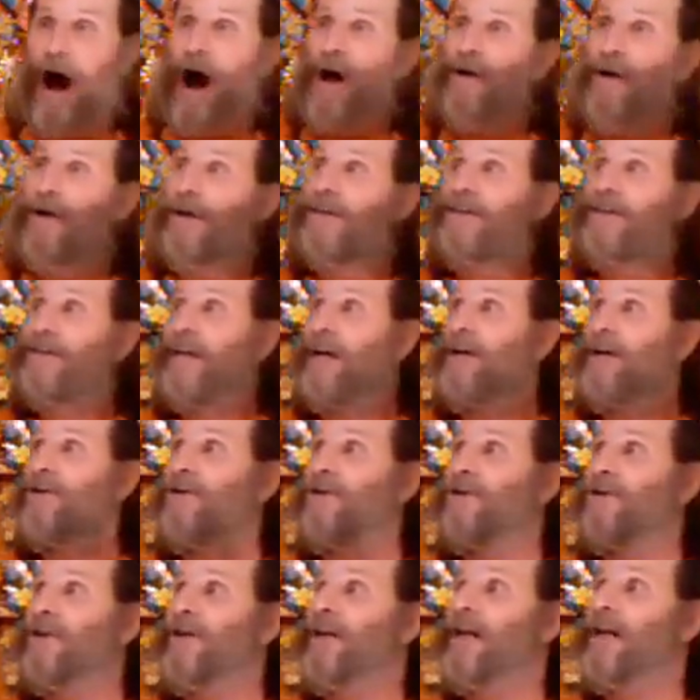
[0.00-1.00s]
our
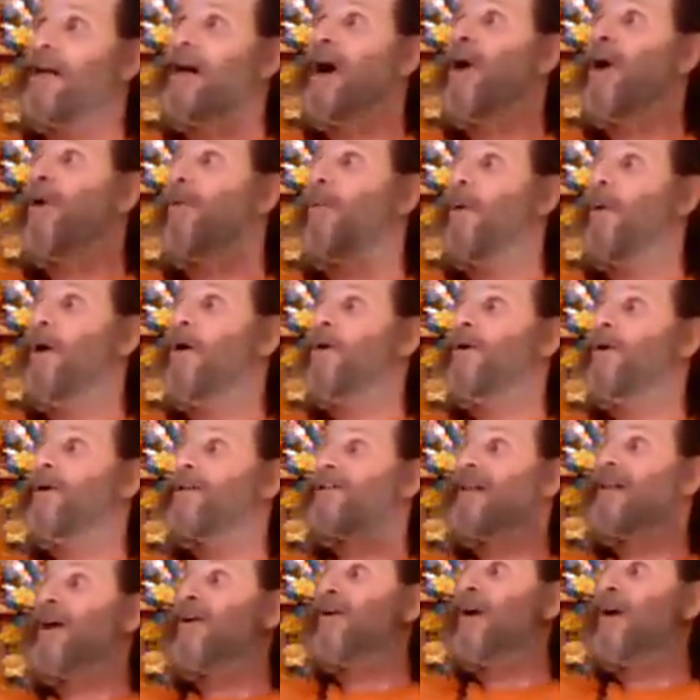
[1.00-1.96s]
attention and our awareness, our